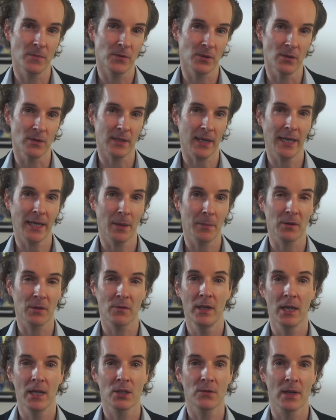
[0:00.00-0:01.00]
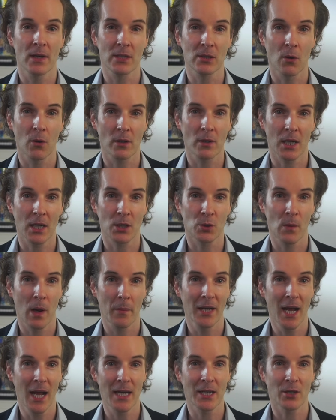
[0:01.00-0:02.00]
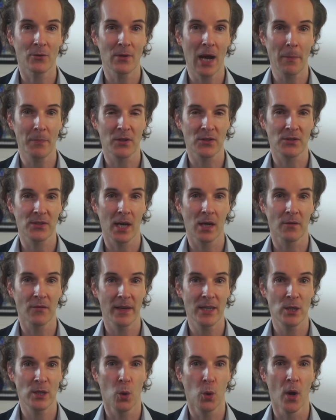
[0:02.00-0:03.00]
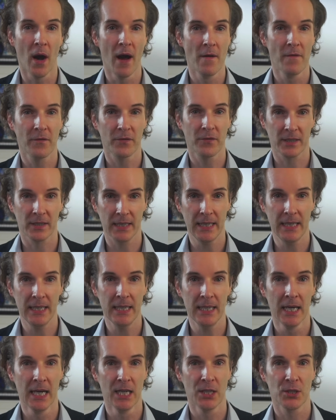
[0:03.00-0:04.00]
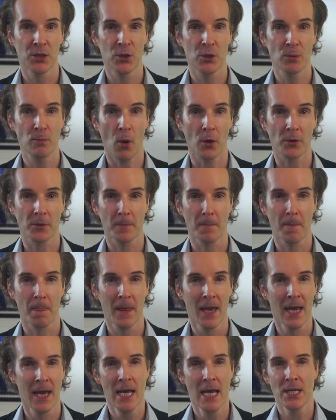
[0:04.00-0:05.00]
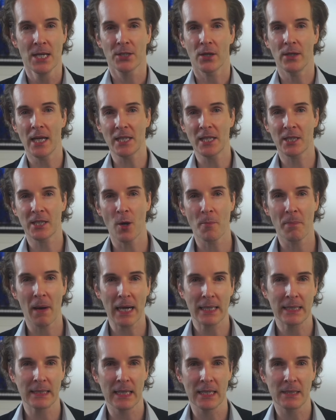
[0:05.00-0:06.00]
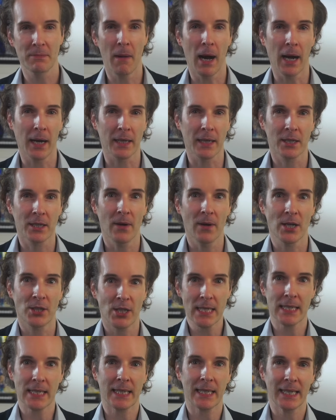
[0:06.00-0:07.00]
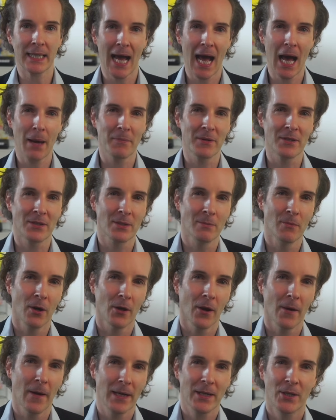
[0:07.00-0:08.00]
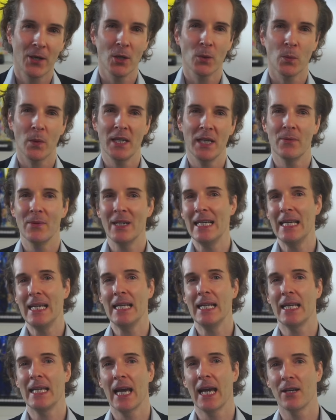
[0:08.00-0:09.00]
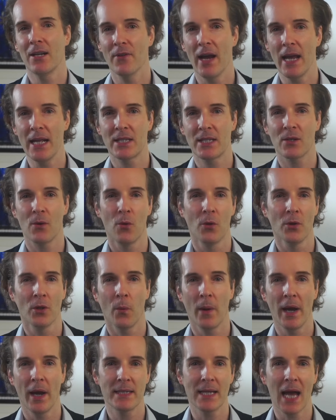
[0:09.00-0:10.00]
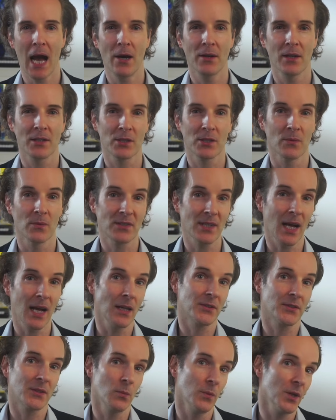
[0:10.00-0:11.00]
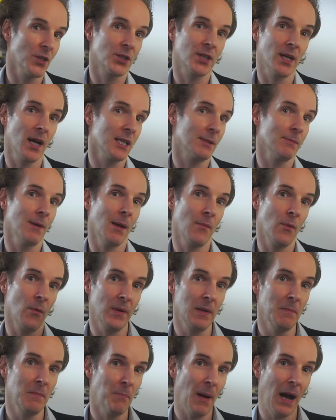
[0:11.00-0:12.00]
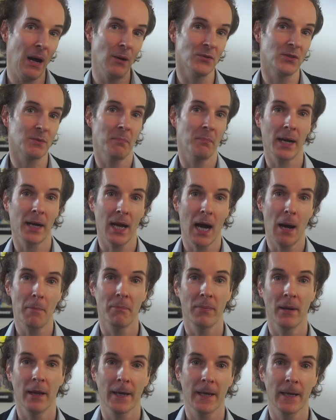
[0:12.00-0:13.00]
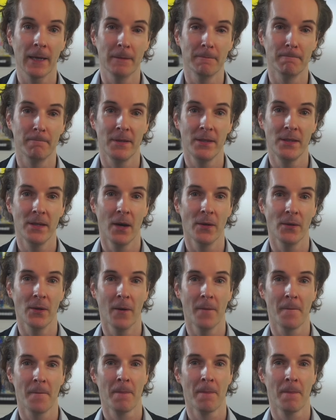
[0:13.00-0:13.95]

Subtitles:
So sign up at felixfriends.org/webinar and grab yourself your free spot. So let's go back to this market crash. Is it going to happen tomorrow? And could we really get rates all the way down as a result? In which case, maybe we bounce back up like a yo-yo.